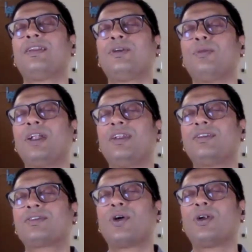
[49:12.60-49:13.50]
that your mind
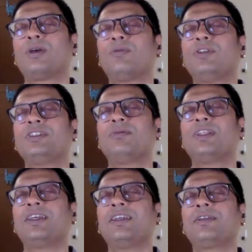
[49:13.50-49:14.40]
is caught up with
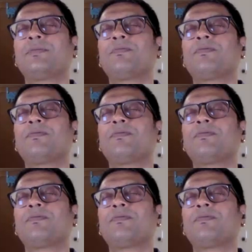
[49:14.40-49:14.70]
something.